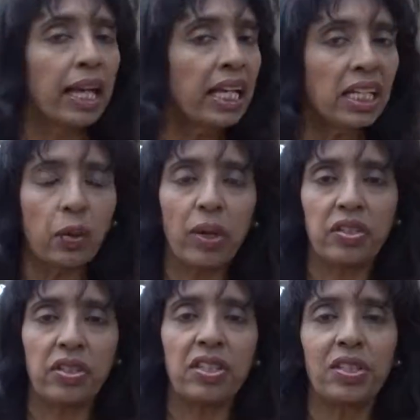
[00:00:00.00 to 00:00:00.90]
Any
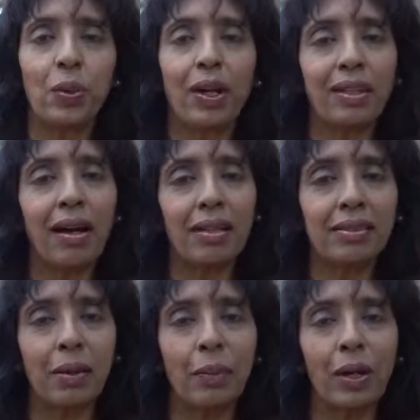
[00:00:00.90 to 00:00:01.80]
questions you want to
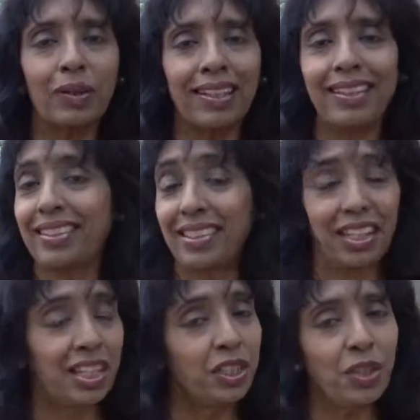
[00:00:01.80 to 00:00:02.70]
ask about this,
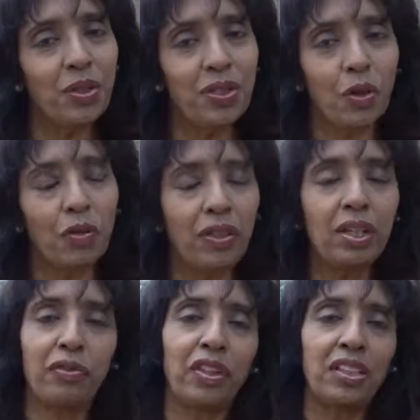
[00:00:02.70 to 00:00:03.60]
do so.
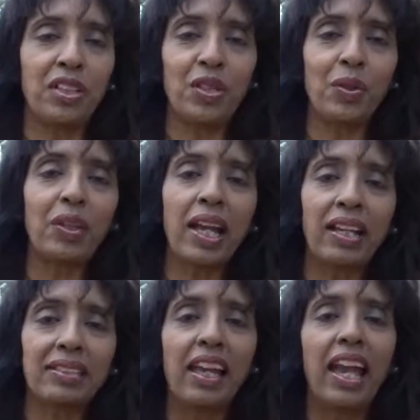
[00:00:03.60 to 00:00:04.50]
Feel free to do
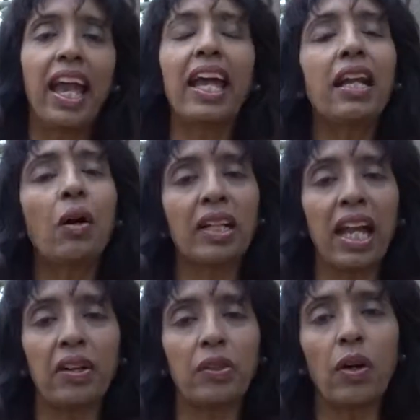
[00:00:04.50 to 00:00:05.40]
that, and I'll
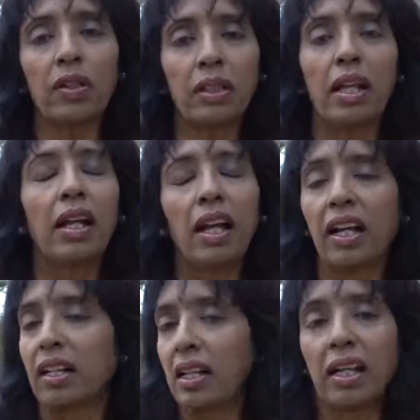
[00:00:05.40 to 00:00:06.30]
carry on
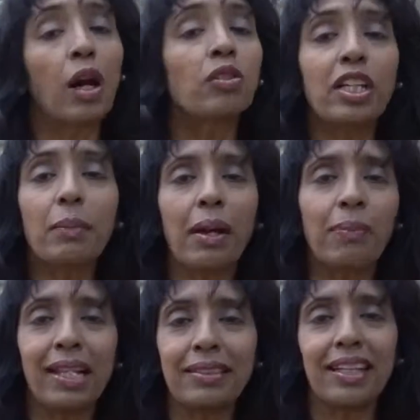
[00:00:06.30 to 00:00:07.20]
counting my
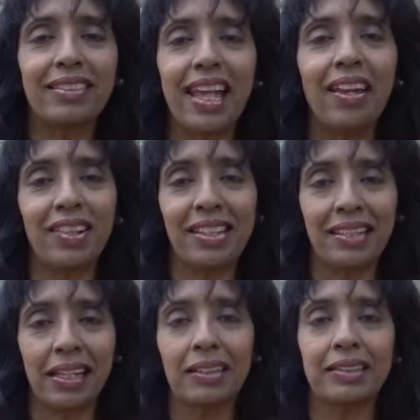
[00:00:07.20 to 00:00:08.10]
blessings every
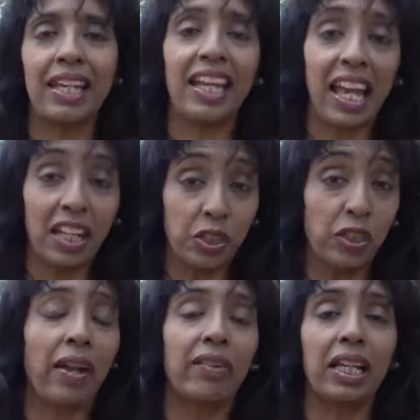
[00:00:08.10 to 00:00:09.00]
single day and
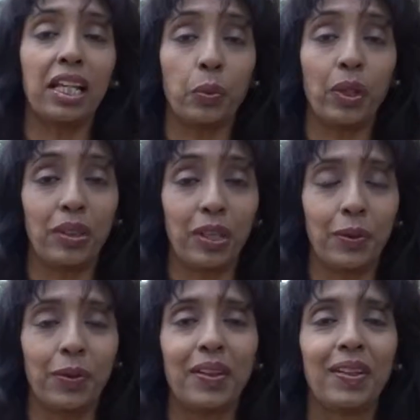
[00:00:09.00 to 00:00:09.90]
sharing it with you.
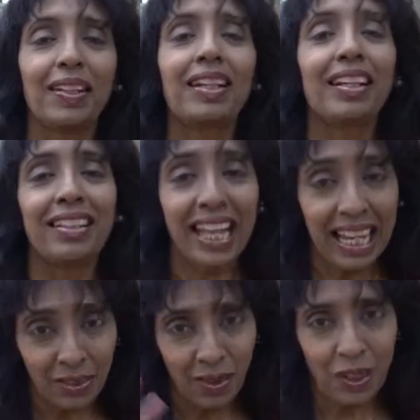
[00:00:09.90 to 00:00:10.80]

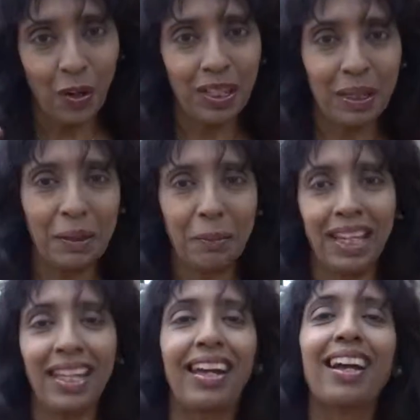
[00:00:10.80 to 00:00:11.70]
Thanks for joining
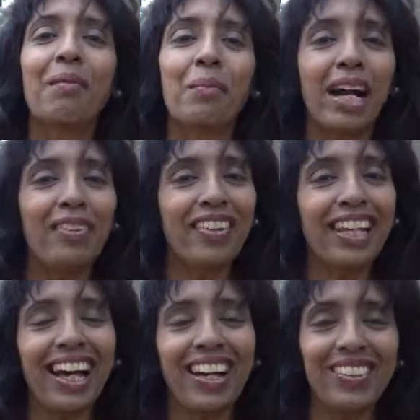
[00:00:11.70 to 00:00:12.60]
me. Bye for
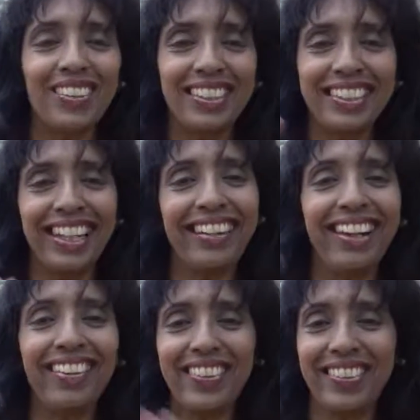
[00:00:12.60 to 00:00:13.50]
now.
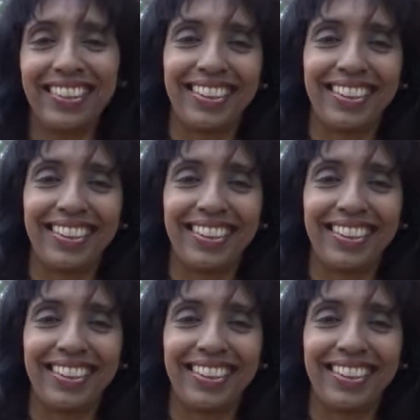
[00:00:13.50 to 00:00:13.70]
Cheerio.